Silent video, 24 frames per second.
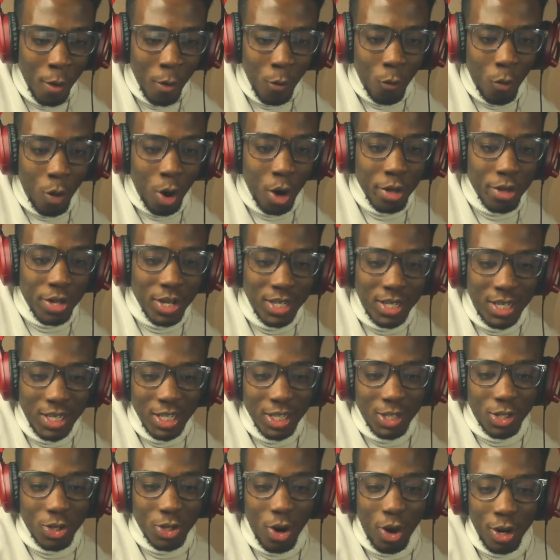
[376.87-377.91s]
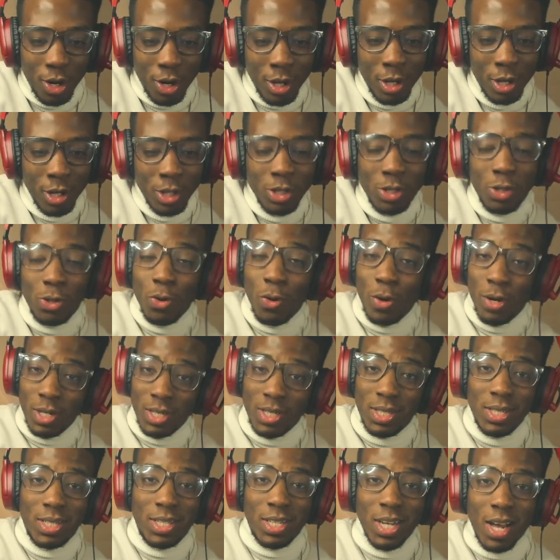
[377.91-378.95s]
What other D song do you want
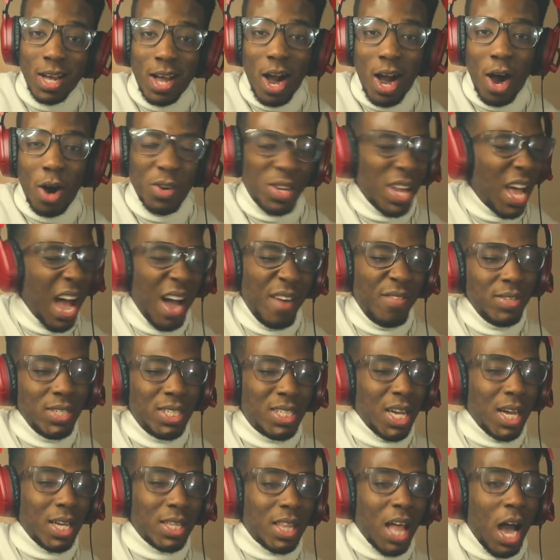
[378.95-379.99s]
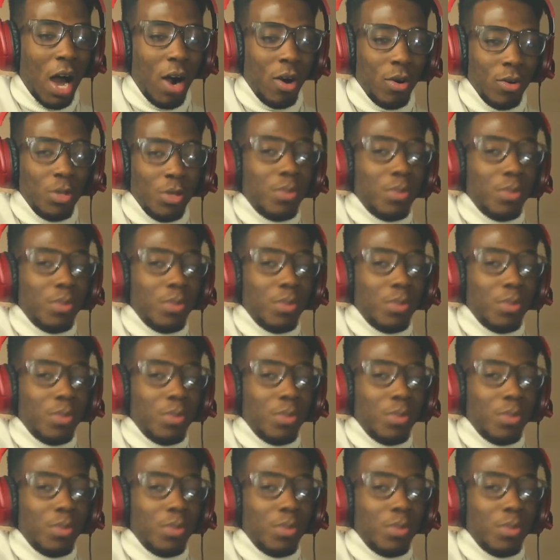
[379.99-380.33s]
us to check out that I haven't checked out?